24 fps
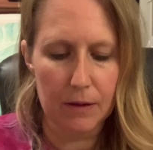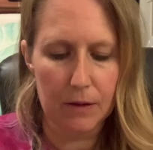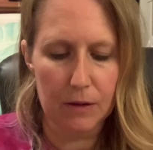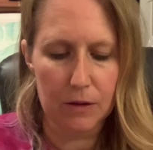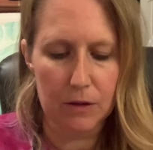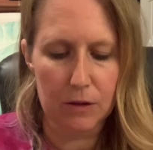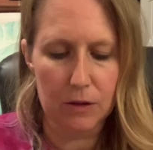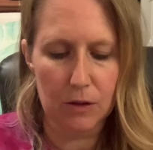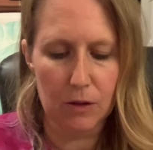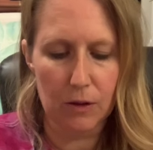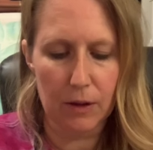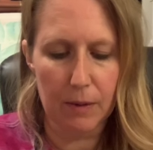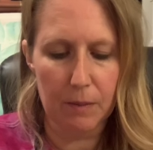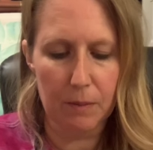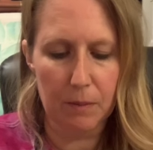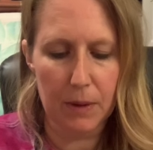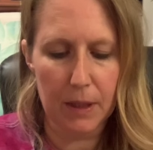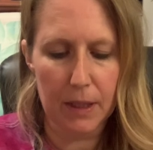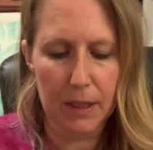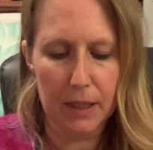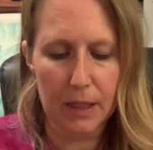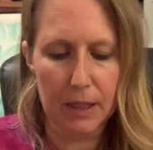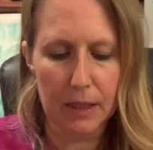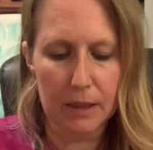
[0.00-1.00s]
So I'm
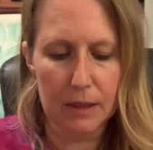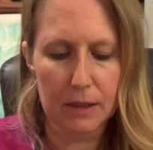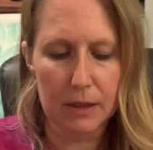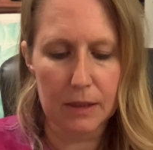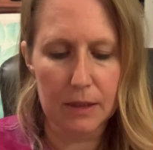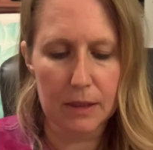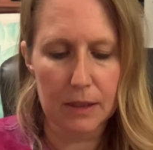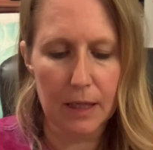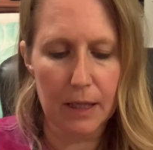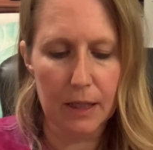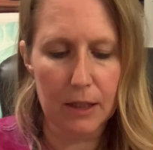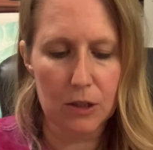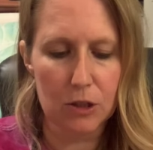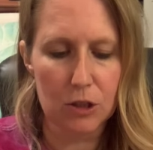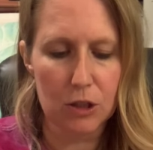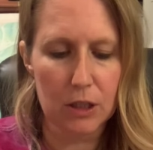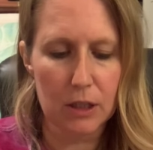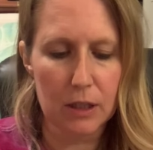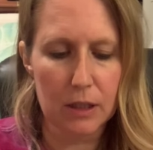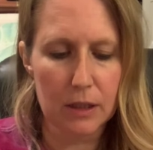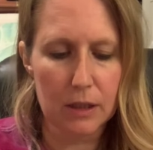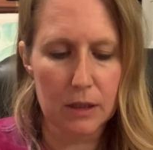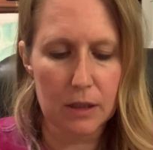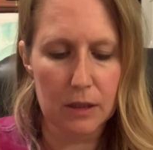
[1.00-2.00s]
making
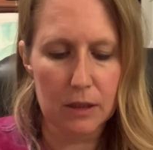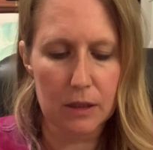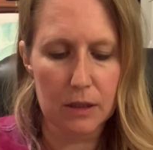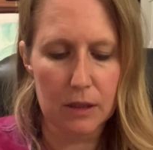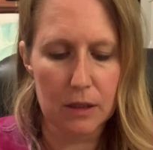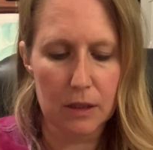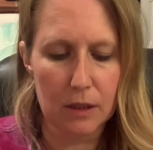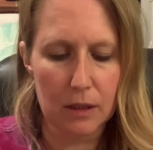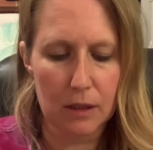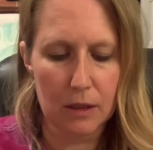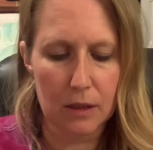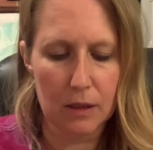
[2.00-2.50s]
sections